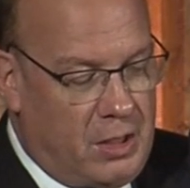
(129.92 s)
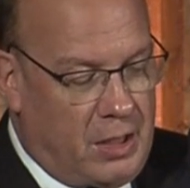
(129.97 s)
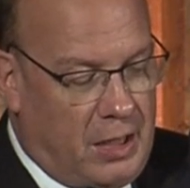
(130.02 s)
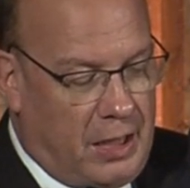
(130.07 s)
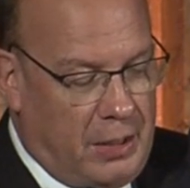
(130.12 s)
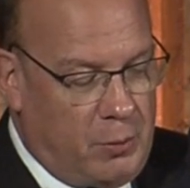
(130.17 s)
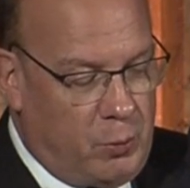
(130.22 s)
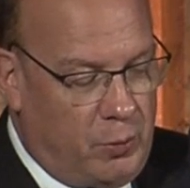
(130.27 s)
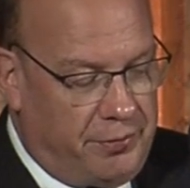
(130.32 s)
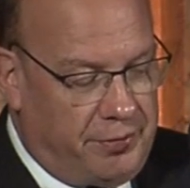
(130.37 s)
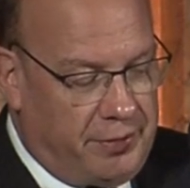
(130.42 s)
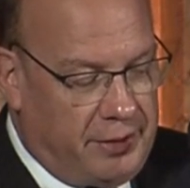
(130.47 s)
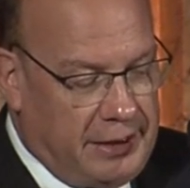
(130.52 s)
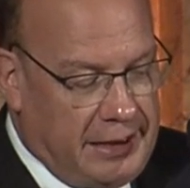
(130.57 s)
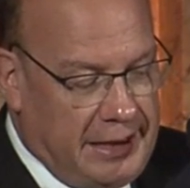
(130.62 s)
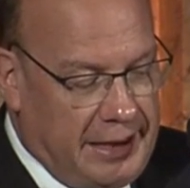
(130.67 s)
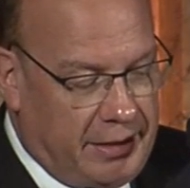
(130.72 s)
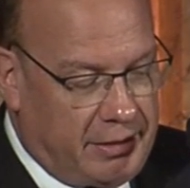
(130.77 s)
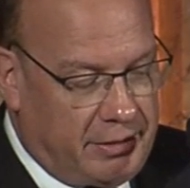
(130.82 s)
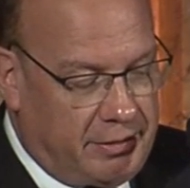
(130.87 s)
I was
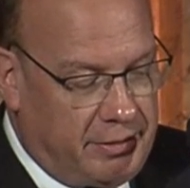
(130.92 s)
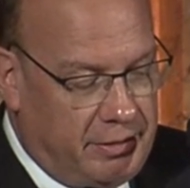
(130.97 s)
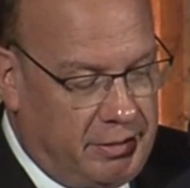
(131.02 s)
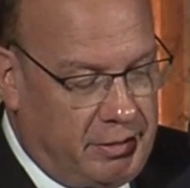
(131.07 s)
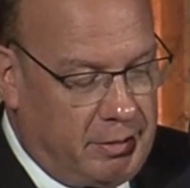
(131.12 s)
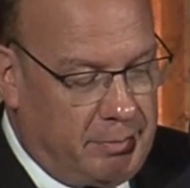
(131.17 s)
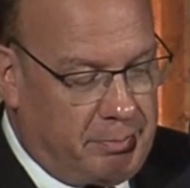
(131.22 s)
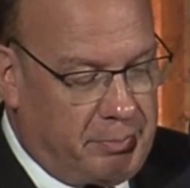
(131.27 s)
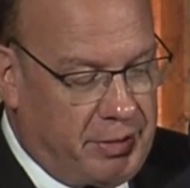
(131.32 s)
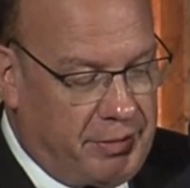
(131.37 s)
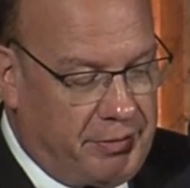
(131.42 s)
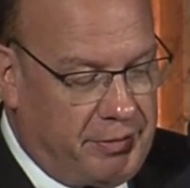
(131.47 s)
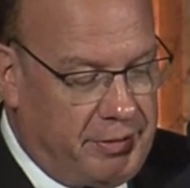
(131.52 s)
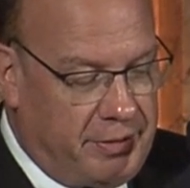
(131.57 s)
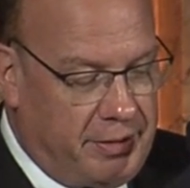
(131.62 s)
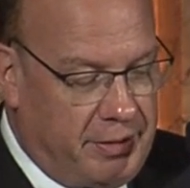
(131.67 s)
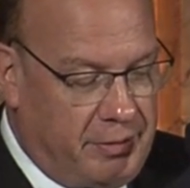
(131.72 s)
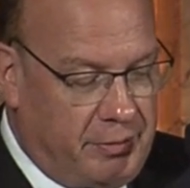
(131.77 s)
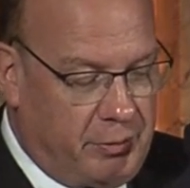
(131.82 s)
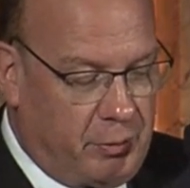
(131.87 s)
elected
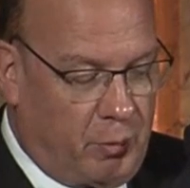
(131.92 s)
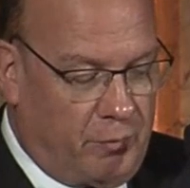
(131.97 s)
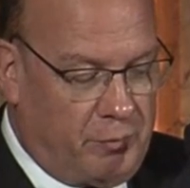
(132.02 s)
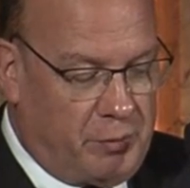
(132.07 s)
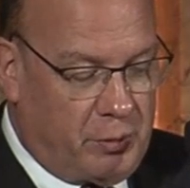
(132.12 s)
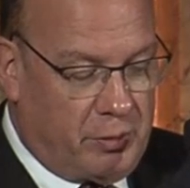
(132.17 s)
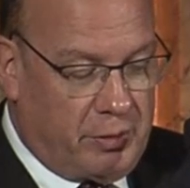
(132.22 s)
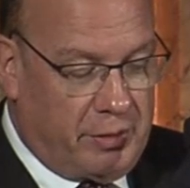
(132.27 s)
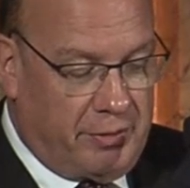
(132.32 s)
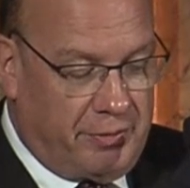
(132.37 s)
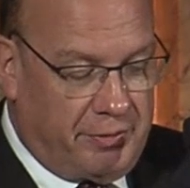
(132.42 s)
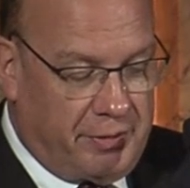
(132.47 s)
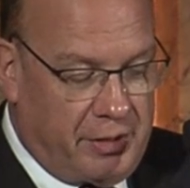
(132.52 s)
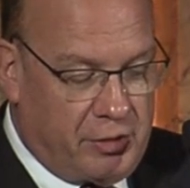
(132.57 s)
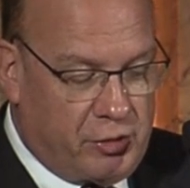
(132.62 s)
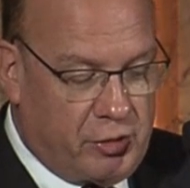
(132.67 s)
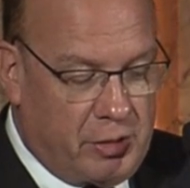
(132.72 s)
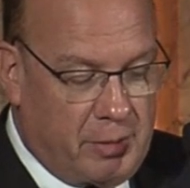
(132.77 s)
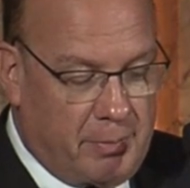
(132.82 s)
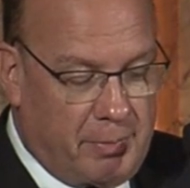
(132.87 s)
president of the
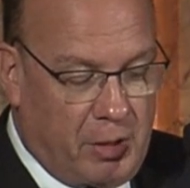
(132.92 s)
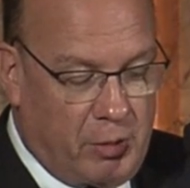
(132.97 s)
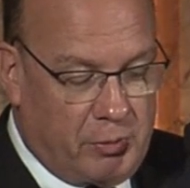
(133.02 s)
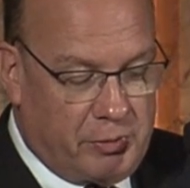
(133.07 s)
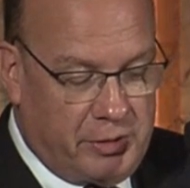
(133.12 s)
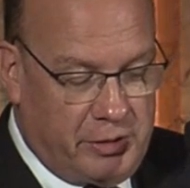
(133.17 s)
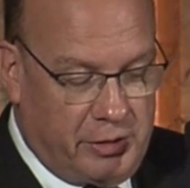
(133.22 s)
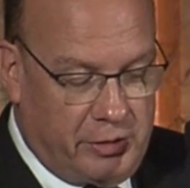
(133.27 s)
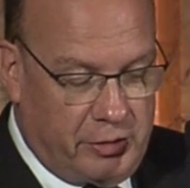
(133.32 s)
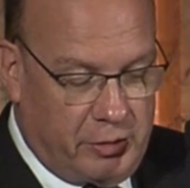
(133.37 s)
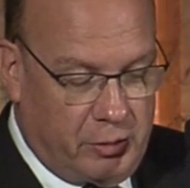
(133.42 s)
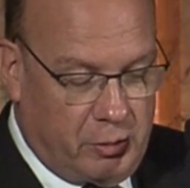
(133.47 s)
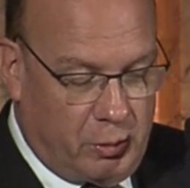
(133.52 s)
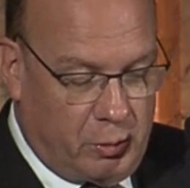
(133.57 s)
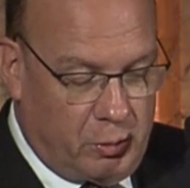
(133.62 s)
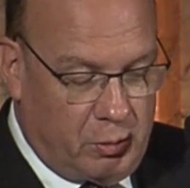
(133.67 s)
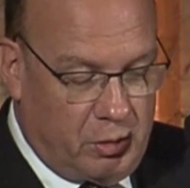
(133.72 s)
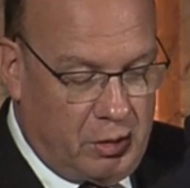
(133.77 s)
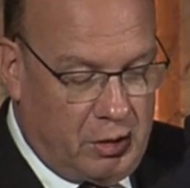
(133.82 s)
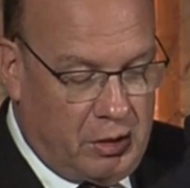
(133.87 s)
organization about a year
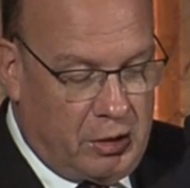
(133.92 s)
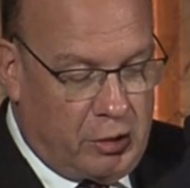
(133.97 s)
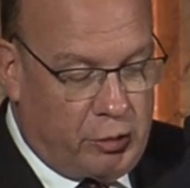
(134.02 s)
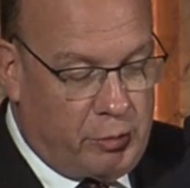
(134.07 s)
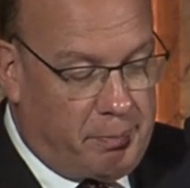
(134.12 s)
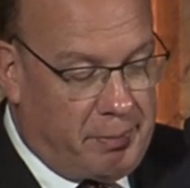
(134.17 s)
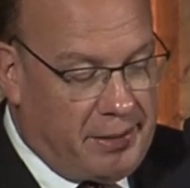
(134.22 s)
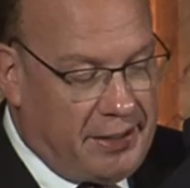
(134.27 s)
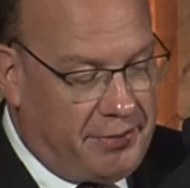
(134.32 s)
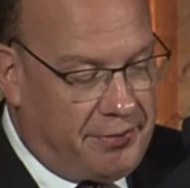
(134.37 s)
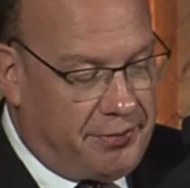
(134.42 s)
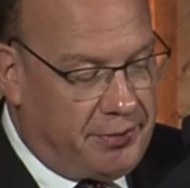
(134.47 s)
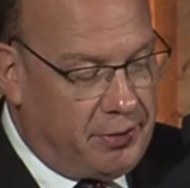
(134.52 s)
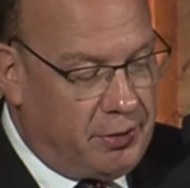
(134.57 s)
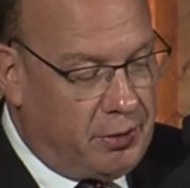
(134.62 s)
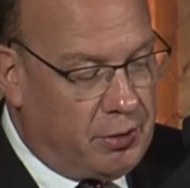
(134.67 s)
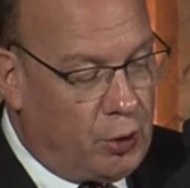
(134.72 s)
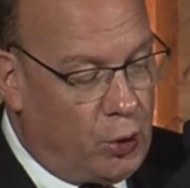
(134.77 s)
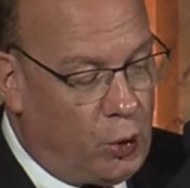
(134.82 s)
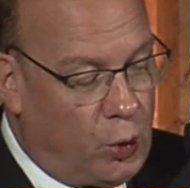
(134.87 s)
ago,
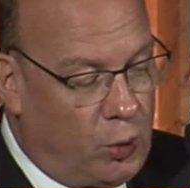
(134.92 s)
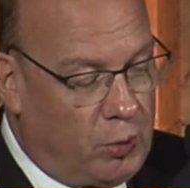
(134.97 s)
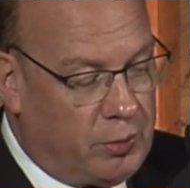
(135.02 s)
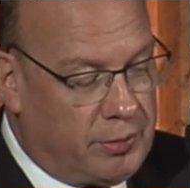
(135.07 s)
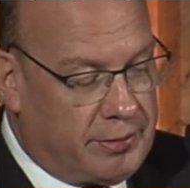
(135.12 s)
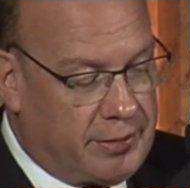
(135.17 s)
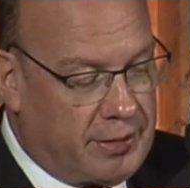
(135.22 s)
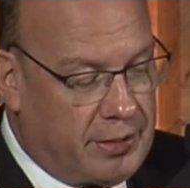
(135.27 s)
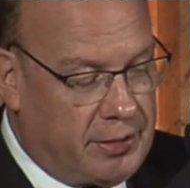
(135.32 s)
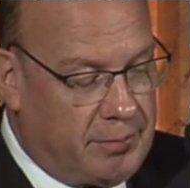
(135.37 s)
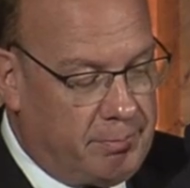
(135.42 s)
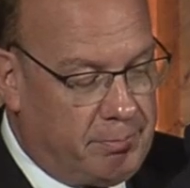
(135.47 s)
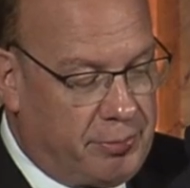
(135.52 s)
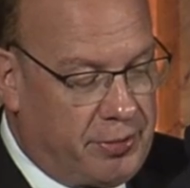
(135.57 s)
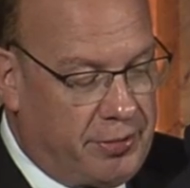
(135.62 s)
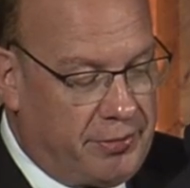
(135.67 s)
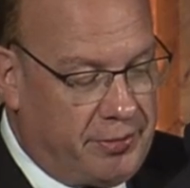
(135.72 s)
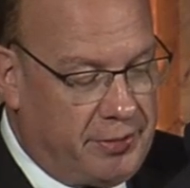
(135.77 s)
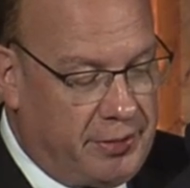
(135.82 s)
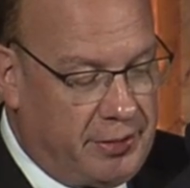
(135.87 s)
replacing longtime
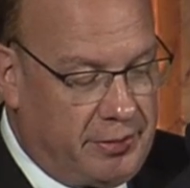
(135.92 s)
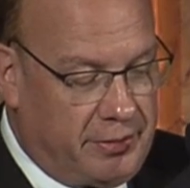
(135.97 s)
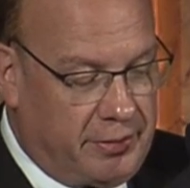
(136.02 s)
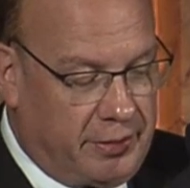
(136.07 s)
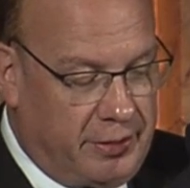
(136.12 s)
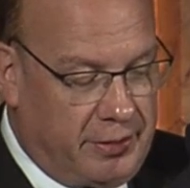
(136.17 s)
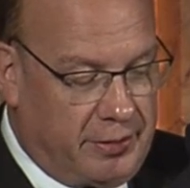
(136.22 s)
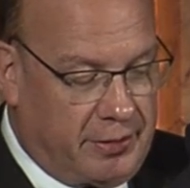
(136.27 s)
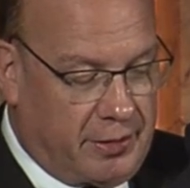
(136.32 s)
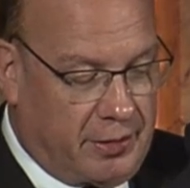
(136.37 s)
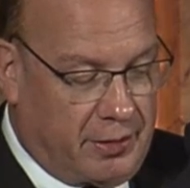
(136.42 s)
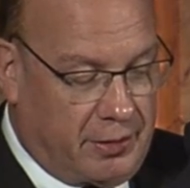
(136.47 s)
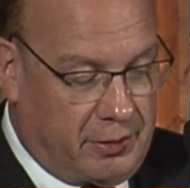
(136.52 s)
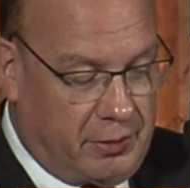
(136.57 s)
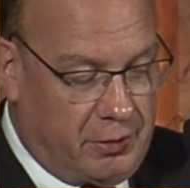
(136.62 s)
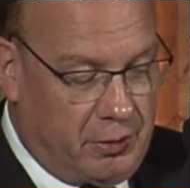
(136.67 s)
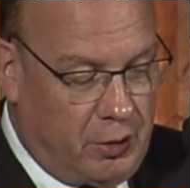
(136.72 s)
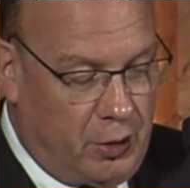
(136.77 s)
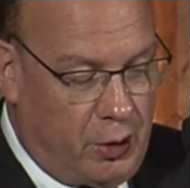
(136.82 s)
President Irit Kohn,